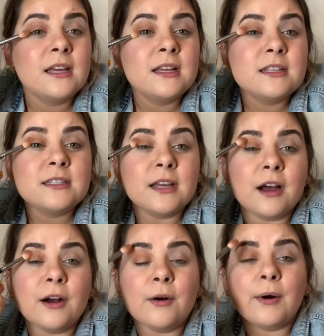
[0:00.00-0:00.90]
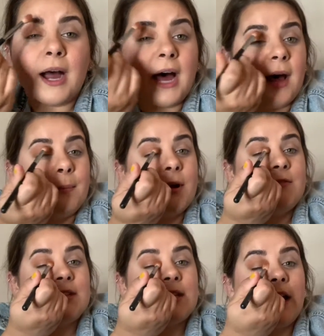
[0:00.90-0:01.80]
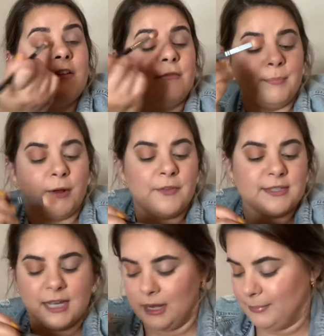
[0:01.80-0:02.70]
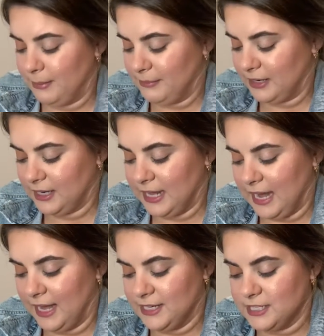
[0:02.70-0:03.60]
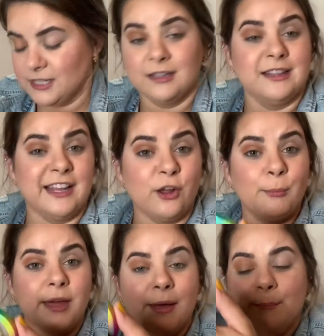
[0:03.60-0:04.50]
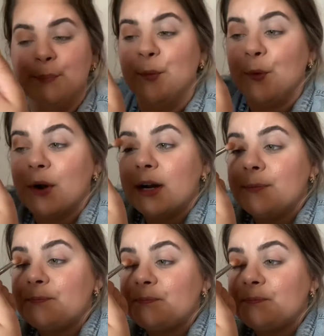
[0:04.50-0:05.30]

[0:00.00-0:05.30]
So I've just kind of built this up. I'm gonna add just a little bit more.